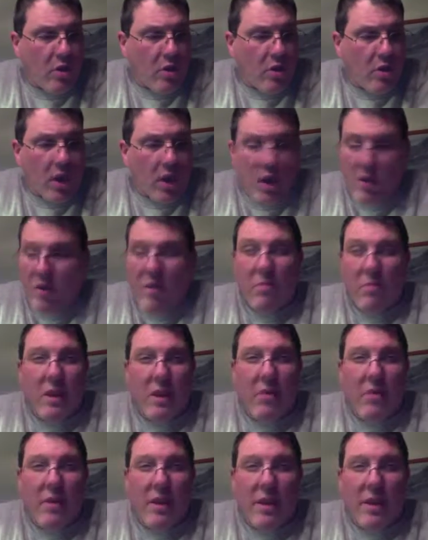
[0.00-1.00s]
Can you
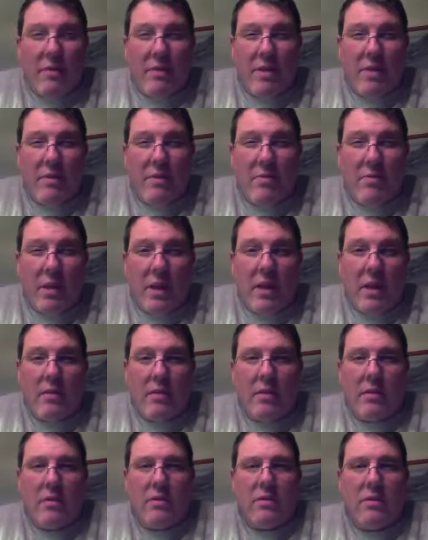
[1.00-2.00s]
compete with that resin
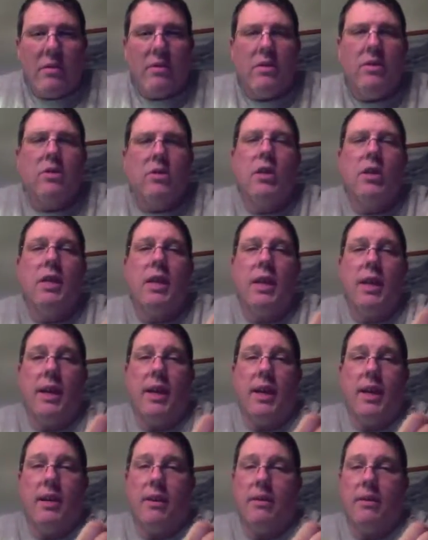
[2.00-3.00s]
model? Sure you
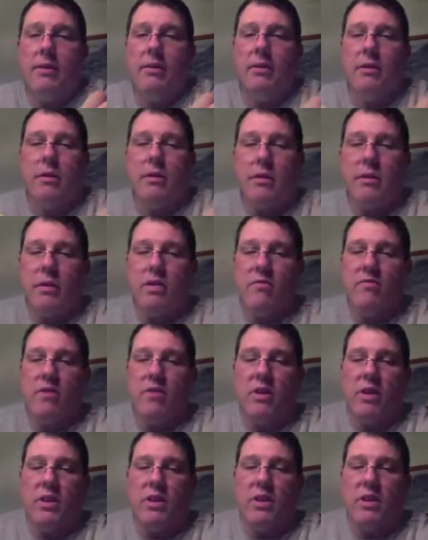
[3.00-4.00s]
can. Here's a
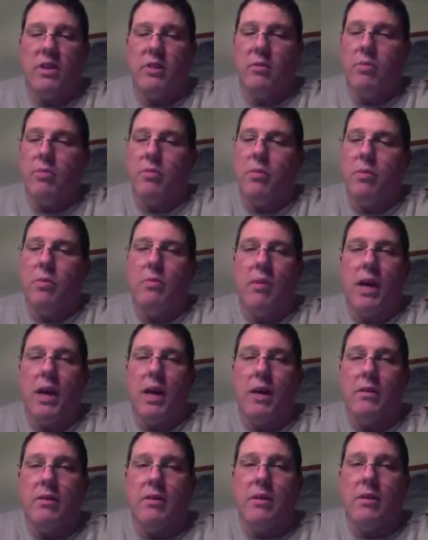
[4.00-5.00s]
very simple
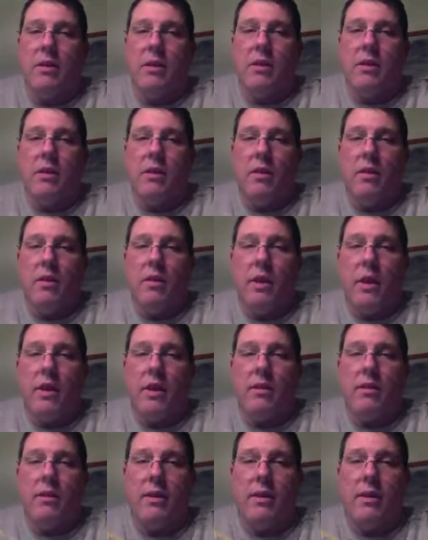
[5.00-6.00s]
model
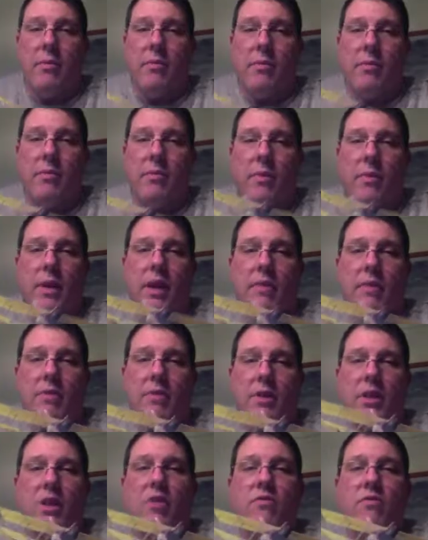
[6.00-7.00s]
that I have this
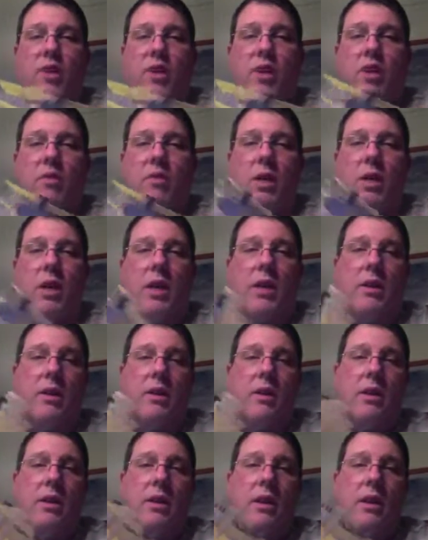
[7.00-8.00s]
other video on.
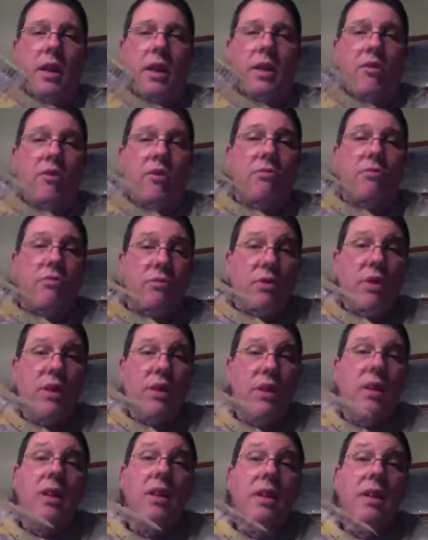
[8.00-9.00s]
It's a
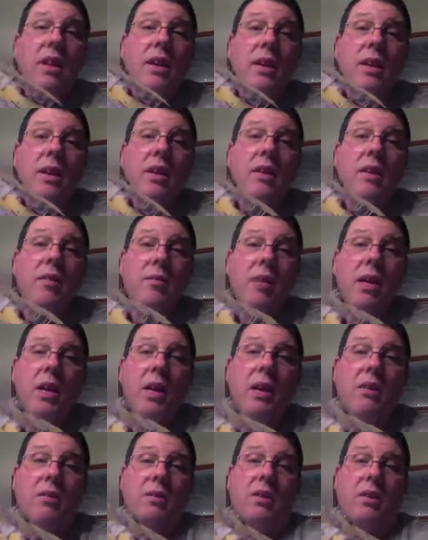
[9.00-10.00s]
really neat little
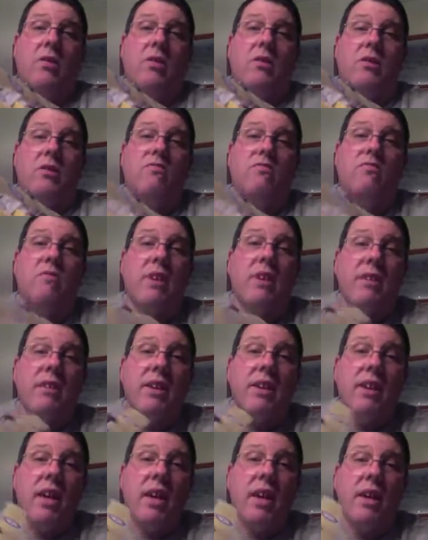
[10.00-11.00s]
model and it looks very
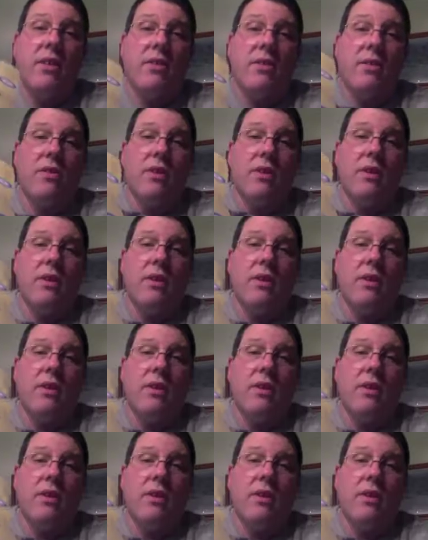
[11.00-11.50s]
nice.